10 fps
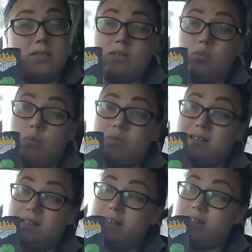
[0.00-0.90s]
This one
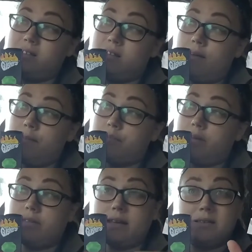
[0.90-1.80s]
was the least,
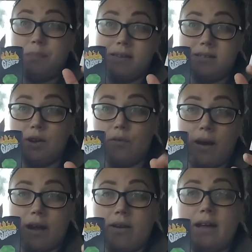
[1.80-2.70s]
I think, spicy or
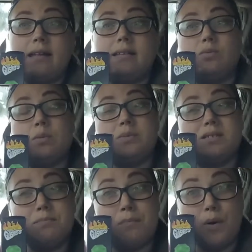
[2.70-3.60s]
fiery, and this one
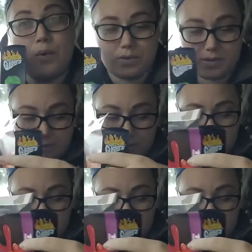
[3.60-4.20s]
was the most.